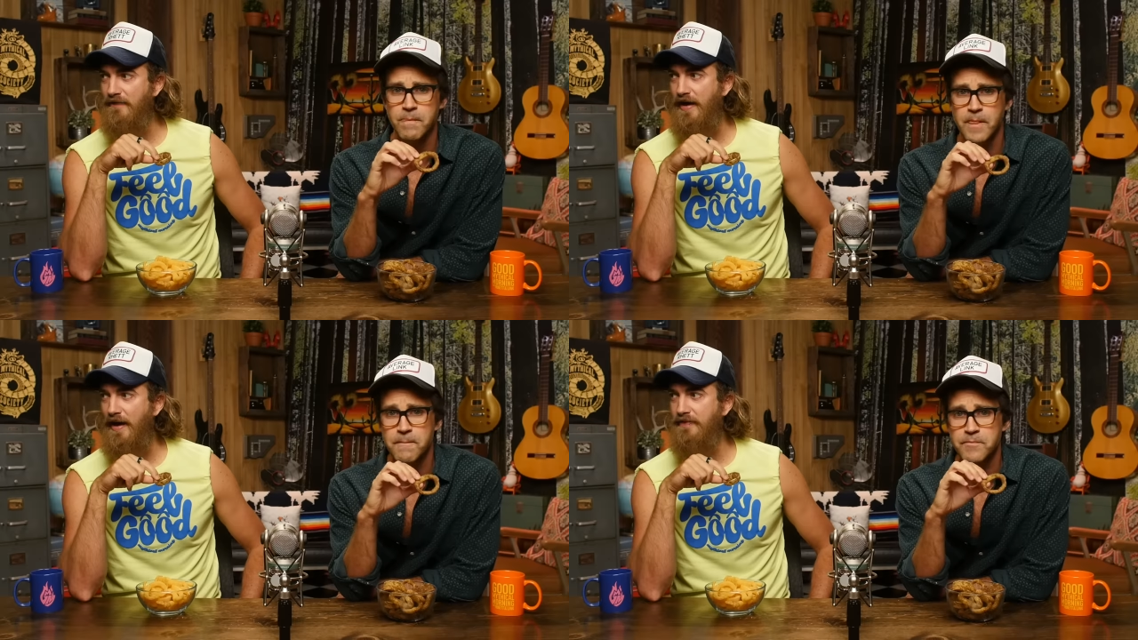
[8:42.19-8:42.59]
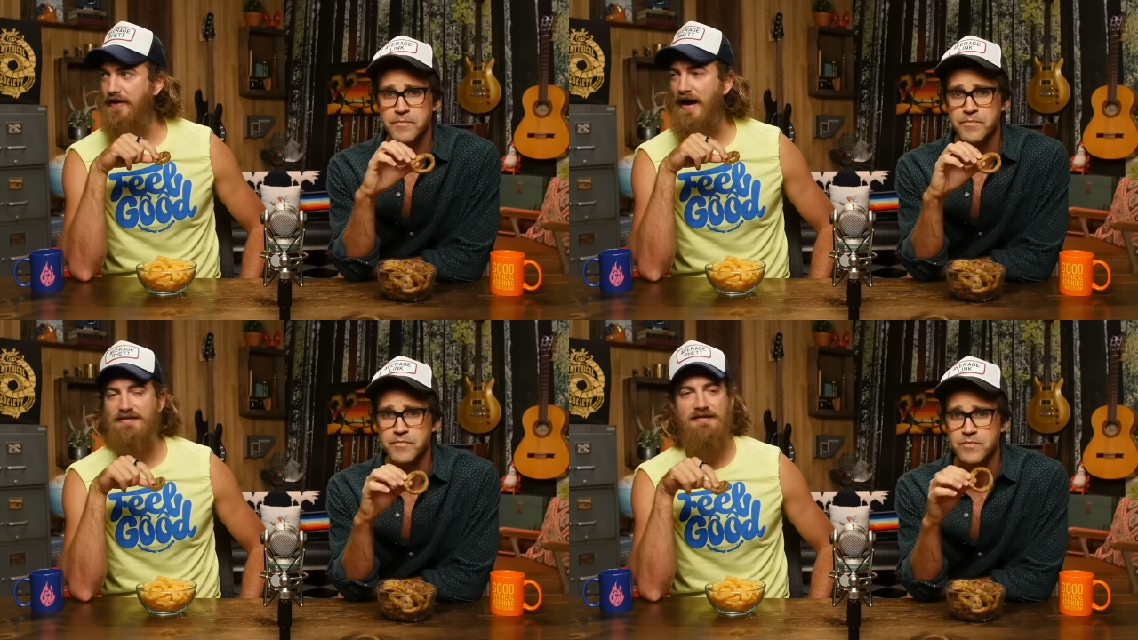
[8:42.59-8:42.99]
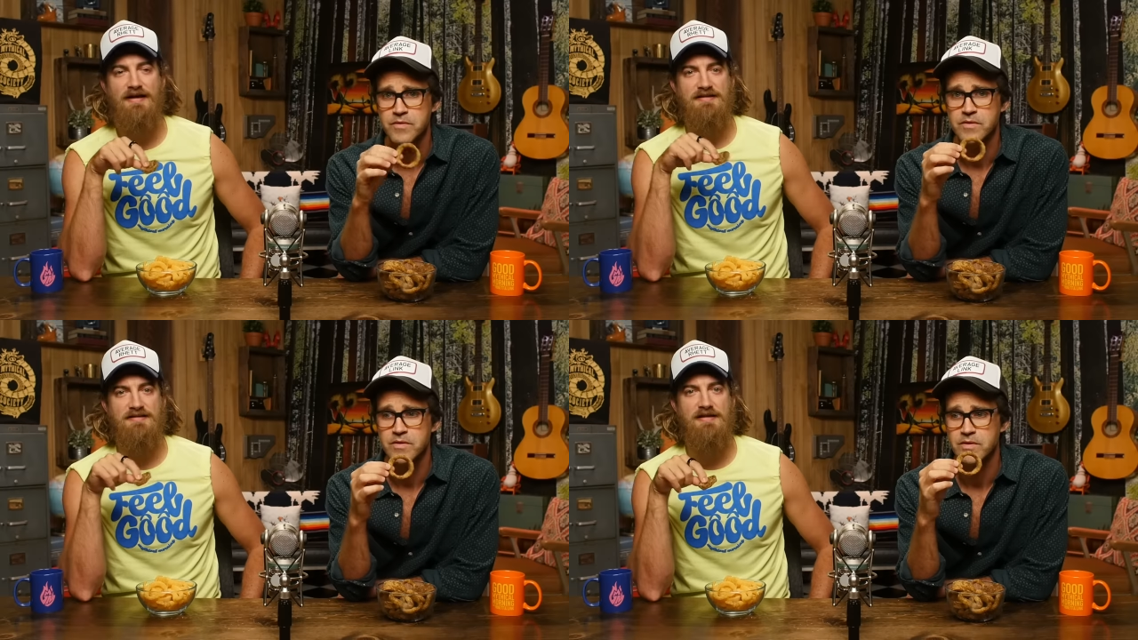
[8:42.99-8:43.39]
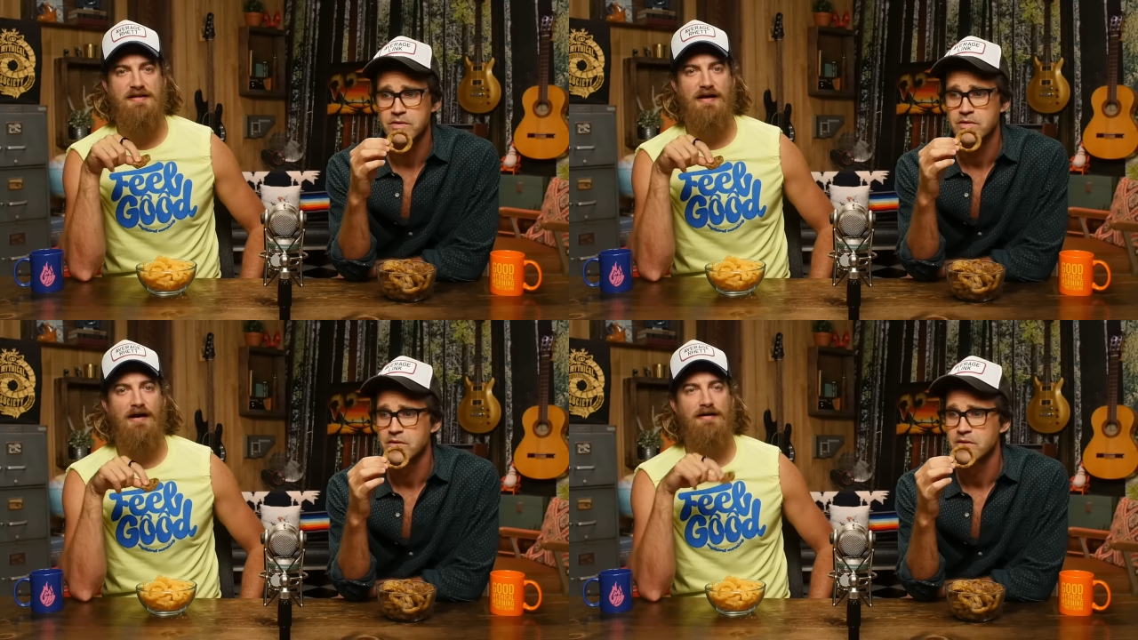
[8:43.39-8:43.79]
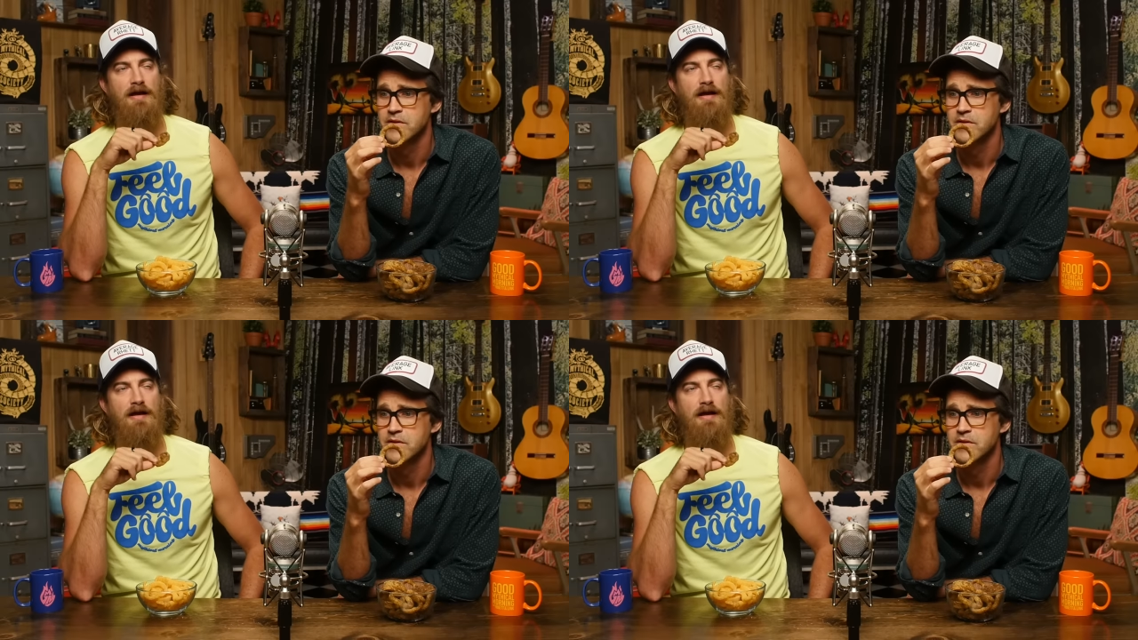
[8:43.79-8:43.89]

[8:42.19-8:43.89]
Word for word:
Speaker 1: I've had that I did not seek out.